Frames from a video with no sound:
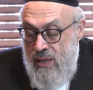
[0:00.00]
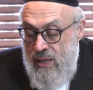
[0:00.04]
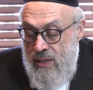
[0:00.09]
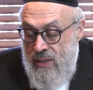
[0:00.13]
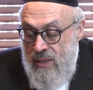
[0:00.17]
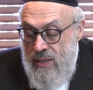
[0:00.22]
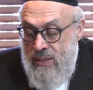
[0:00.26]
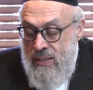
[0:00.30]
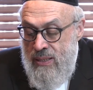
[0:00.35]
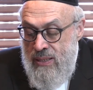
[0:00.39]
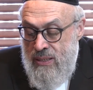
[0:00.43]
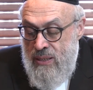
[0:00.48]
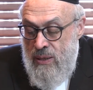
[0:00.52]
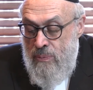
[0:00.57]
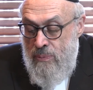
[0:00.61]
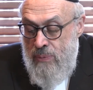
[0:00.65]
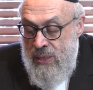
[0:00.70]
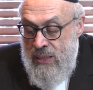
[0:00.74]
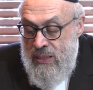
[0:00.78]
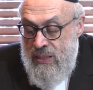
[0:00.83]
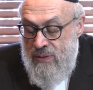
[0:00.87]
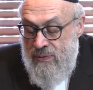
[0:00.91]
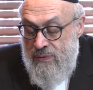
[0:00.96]
This is the
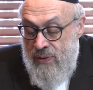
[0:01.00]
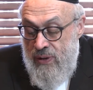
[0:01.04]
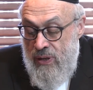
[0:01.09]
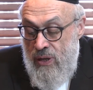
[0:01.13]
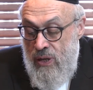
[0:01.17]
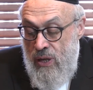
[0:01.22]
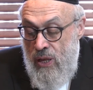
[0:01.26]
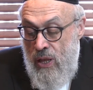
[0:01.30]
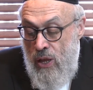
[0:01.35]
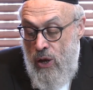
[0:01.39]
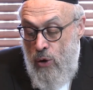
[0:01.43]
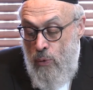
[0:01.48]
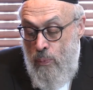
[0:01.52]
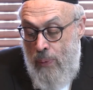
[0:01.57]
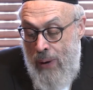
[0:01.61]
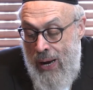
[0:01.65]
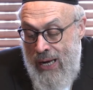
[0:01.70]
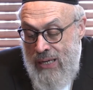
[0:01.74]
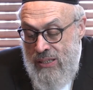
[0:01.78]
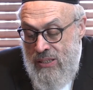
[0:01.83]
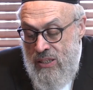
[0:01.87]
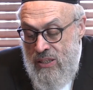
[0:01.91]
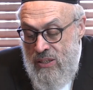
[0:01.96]
mitzvah.
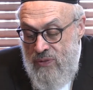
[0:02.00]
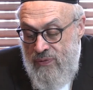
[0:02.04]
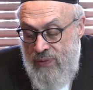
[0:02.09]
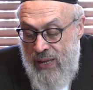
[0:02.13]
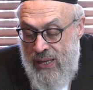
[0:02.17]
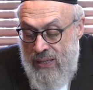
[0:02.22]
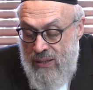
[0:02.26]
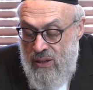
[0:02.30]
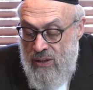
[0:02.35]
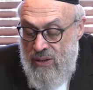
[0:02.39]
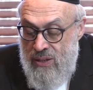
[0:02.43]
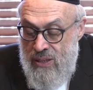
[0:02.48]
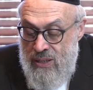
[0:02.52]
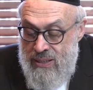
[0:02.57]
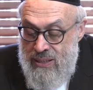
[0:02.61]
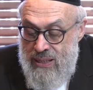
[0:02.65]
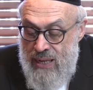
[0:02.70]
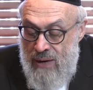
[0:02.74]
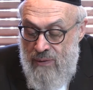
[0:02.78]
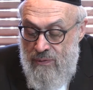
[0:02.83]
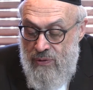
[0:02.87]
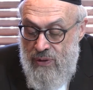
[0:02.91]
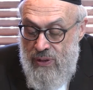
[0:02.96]
Uparshas v'ata
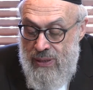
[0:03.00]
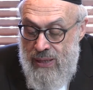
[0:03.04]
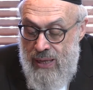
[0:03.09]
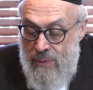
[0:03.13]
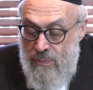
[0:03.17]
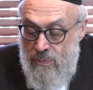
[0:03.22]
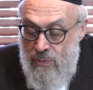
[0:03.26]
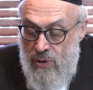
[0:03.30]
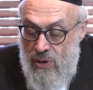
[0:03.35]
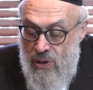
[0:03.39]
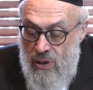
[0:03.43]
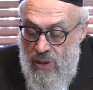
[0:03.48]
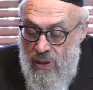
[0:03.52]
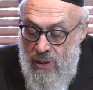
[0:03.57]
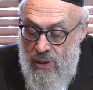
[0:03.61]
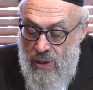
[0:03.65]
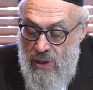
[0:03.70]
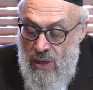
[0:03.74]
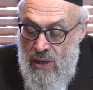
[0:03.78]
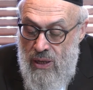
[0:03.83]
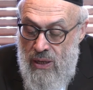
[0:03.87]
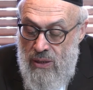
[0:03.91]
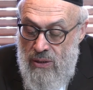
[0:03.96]
tetzaveh nemra
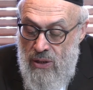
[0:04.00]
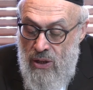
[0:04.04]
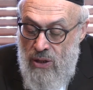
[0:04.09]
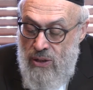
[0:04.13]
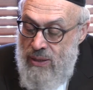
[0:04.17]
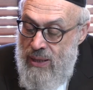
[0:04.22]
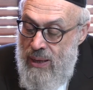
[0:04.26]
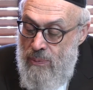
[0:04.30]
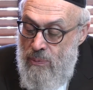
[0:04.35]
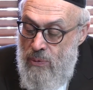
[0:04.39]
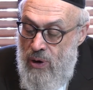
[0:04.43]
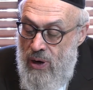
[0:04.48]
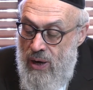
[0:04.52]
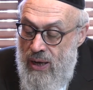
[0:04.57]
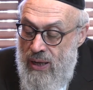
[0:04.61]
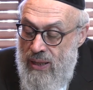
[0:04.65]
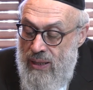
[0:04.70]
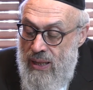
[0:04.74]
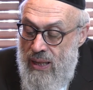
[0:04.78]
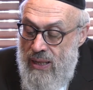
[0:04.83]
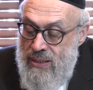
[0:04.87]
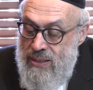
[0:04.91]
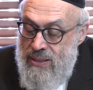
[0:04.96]
loy nemra
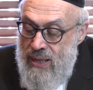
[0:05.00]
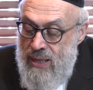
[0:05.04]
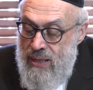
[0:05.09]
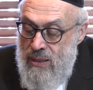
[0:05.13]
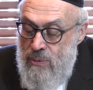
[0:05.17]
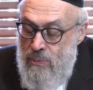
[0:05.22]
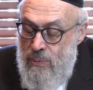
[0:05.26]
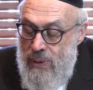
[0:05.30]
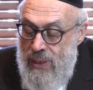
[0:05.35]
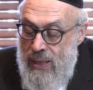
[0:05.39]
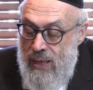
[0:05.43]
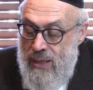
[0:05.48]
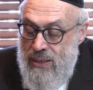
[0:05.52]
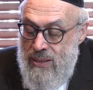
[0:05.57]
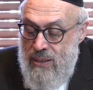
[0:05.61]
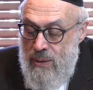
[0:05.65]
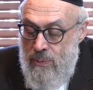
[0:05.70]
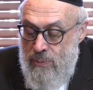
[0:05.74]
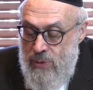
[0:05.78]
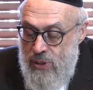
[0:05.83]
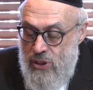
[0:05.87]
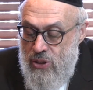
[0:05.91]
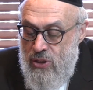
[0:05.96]
el al seid melachas
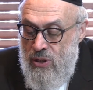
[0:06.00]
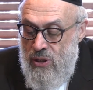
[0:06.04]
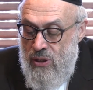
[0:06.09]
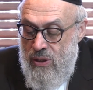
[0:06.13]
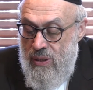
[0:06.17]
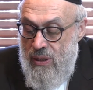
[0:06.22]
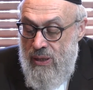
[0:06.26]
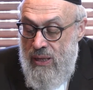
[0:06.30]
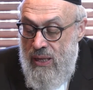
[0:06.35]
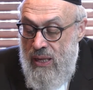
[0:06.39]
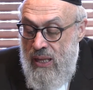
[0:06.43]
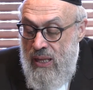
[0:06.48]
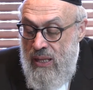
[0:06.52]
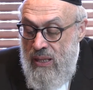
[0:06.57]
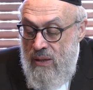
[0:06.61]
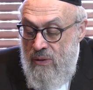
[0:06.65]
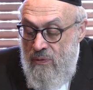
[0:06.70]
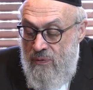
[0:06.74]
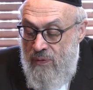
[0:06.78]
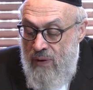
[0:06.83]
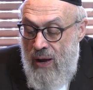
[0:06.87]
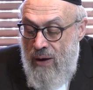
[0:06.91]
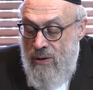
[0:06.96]
hamishkan
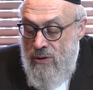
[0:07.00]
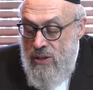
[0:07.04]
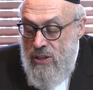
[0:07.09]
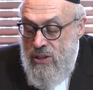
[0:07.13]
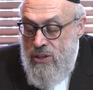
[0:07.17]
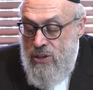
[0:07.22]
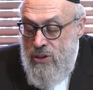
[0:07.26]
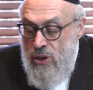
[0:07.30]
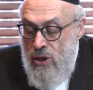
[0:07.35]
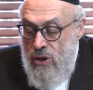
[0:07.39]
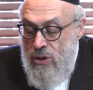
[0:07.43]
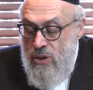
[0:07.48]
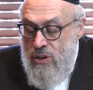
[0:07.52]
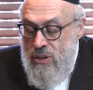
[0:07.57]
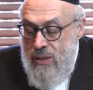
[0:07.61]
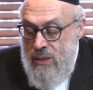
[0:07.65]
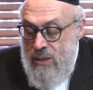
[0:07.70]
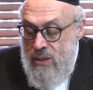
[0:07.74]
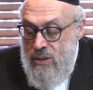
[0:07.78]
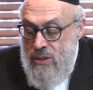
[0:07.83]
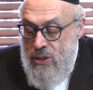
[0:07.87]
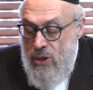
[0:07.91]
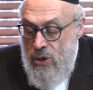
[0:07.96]
lefarish
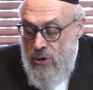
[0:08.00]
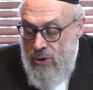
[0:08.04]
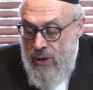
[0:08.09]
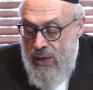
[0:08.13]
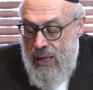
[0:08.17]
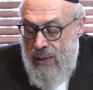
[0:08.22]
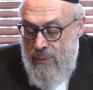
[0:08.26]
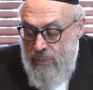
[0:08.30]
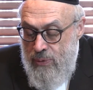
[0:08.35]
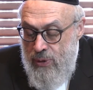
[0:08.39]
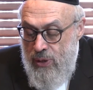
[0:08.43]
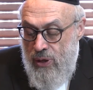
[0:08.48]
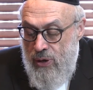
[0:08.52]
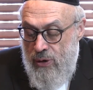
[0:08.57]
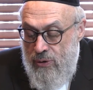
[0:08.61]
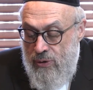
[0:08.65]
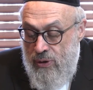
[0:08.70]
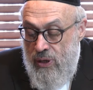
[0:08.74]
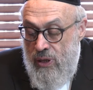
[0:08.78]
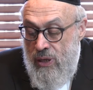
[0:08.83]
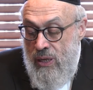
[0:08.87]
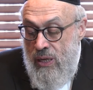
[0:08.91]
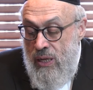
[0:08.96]
tzarech
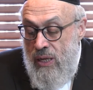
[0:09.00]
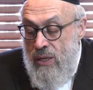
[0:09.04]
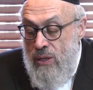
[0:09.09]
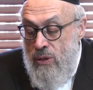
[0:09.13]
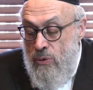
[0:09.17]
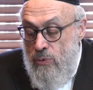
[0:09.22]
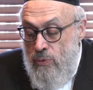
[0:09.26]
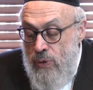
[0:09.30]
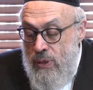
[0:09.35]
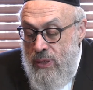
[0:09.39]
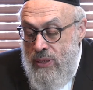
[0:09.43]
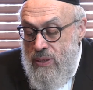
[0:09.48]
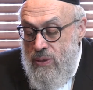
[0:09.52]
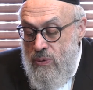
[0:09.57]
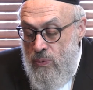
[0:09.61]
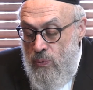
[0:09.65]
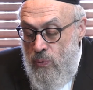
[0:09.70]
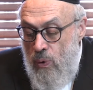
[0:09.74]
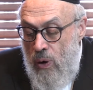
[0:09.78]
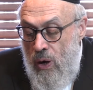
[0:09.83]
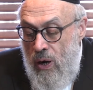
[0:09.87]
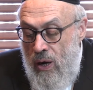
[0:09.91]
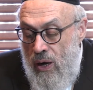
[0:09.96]
hamenorah. The reason
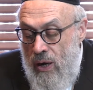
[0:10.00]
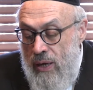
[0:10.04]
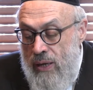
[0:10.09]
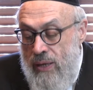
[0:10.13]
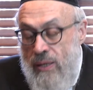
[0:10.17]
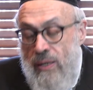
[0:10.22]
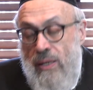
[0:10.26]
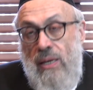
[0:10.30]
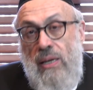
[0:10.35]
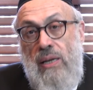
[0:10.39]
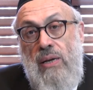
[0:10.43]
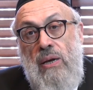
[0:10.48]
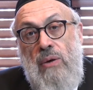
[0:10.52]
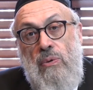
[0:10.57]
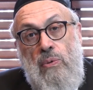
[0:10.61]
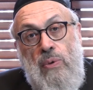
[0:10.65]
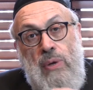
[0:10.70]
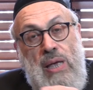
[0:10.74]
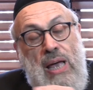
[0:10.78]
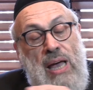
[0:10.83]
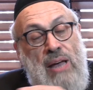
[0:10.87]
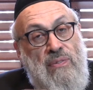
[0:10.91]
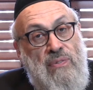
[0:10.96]
why we
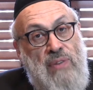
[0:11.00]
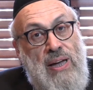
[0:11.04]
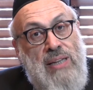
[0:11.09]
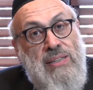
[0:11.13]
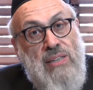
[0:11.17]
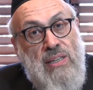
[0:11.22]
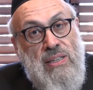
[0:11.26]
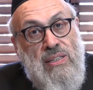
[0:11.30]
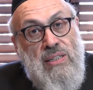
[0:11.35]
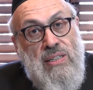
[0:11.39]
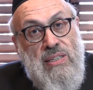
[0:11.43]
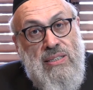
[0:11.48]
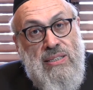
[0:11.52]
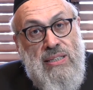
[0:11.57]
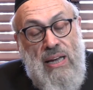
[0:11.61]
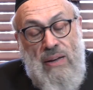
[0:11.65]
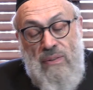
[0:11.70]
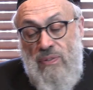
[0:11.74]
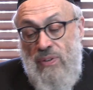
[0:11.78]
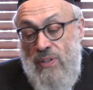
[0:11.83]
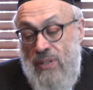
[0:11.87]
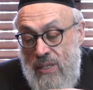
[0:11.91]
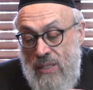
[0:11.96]
have v'ata
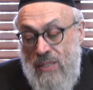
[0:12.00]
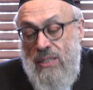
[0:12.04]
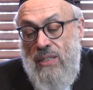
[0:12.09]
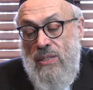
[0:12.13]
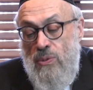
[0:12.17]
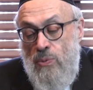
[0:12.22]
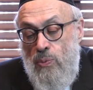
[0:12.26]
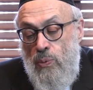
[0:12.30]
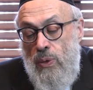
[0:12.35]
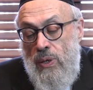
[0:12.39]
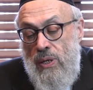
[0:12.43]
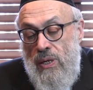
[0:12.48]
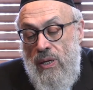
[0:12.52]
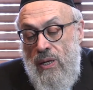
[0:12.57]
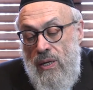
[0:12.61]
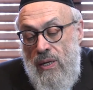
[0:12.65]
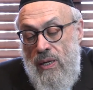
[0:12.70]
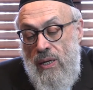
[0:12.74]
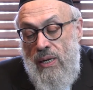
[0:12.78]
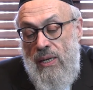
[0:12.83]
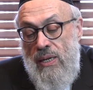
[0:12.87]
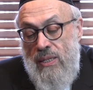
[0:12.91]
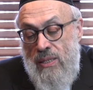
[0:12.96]
tetzaveh, this is where
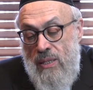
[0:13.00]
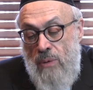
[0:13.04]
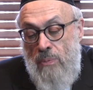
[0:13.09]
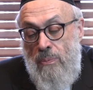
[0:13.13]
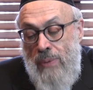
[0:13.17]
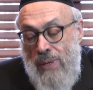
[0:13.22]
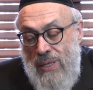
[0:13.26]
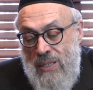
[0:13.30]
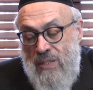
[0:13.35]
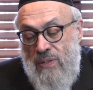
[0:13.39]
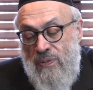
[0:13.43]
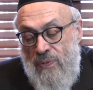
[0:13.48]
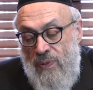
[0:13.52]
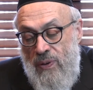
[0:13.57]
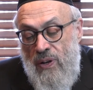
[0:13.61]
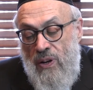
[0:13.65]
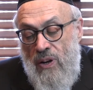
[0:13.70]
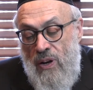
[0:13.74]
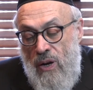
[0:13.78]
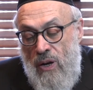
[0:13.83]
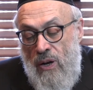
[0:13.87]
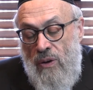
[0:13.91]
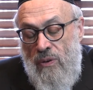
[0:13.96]
the
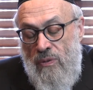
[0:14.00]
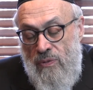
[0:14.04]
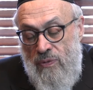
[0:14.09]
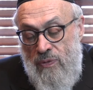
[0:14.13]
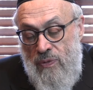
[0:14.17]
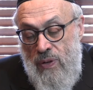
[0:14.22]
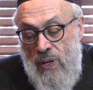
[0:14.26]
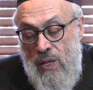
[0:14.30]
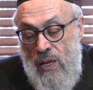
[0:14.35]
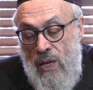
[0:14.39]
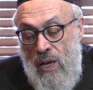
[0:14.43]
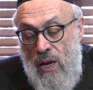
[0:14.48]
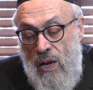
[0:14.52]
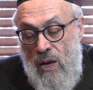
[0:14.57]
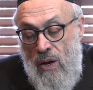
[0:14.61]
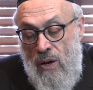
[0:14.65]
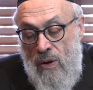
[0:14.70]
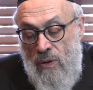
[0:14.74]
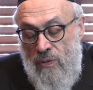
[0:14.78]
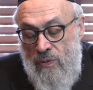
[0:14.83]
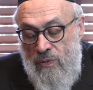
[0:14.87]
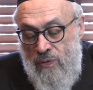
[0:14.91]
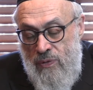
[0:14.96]
mitzvah of
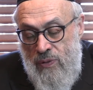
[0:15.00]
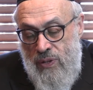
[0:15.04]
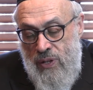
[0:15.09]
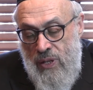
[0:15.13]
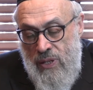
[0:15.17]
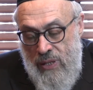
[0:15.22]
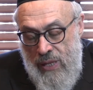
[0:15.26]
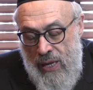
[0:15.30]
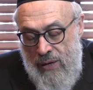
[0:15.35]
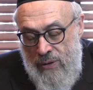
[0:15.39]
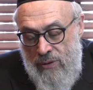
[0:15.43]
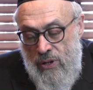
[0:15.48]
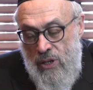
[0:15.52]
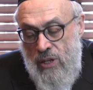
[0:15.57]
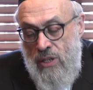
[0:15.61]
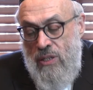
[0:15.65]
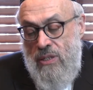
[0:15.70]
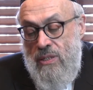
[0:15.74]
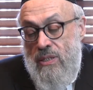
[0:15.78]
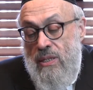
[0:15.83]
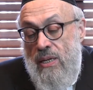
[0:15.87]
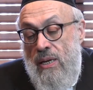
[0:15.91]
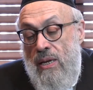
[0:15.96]
the
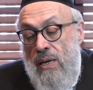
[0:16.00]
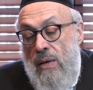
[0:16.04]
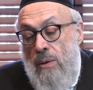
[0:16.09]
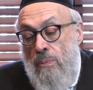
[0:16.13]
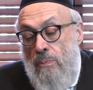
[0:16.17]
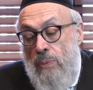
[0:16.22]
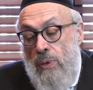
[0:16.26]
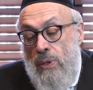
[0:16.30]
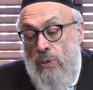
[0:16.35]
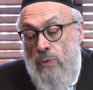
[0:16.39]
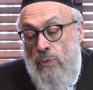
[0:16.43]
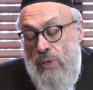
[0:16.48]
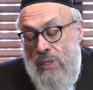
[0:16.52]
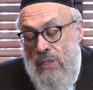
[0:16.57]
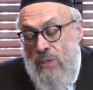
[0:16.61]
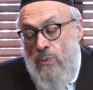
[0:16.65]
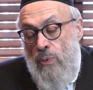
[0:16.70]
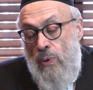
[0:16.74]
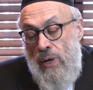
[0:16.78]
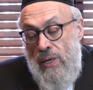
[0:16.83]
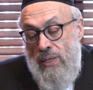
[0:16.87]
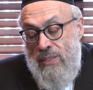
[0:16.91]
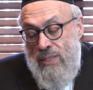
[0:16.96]
neiros. But the reason
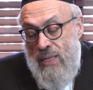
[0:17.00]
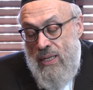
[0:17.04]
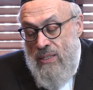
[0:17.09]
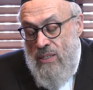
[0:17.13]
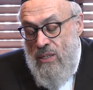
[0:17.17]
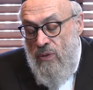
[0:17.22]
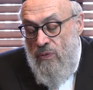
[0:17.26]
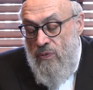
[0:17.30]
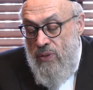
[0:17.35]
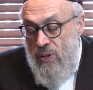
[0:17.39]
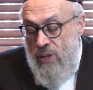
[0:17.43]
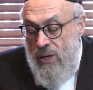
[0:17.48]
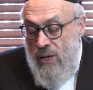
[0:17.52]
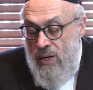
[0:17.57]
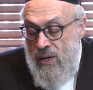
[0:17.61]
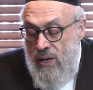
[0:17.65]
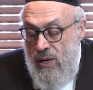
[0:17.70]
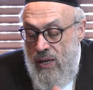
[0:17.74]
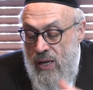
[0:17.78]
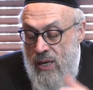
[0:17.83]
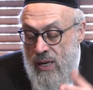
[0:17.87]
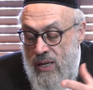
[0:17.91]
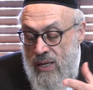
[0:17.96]
why it says over there
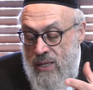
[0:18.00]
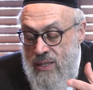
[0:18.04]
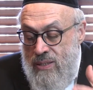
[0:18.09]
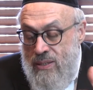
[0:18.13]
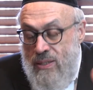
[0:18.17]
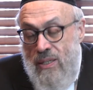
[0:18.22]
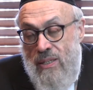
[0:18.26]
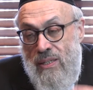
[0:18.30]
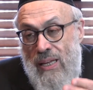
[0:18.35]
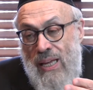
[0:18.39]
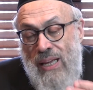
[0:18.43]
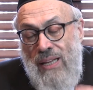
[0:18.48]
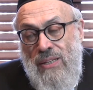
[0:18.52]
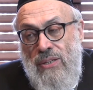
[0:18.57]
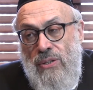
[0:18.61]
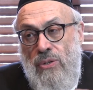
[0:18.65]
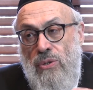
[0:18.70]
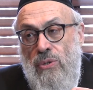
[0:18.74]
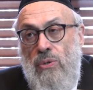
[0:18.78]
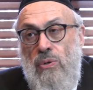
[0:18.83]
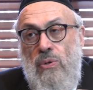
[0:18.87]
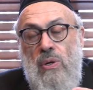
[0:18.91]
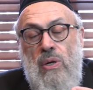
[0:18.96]
is to tell
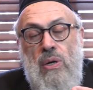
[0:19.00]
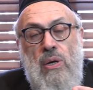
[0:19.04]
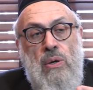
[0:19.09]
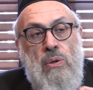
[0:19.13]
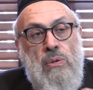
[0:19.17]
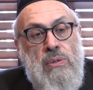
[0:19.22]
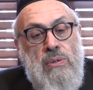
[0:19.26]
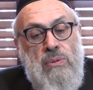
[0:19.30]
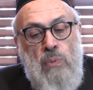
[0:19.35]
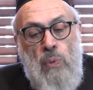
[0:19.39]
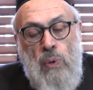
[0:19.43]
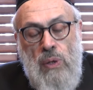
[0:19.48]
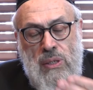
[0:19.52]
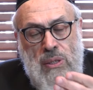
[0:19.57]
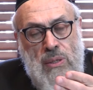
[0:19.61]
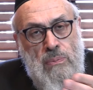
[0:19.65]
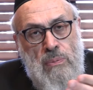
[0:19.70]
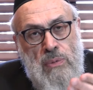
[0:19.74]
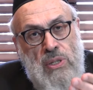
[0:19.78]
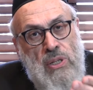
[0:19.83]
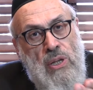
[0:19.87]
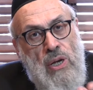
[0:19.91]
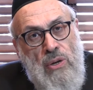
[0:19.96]
you what the
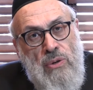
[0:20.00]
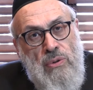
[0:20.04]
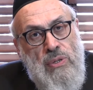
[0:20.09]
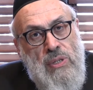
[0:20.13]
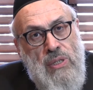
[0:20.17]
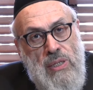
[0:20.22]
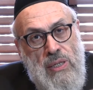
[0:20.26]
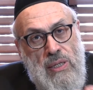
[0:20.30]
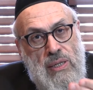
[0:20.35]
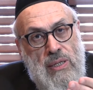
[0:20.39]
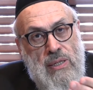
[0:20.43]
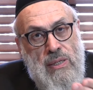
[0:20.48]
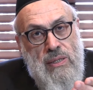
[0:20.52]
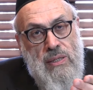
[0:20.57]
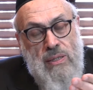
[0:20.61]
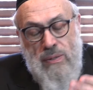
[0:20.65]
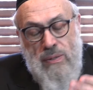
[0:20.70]
menorah needed.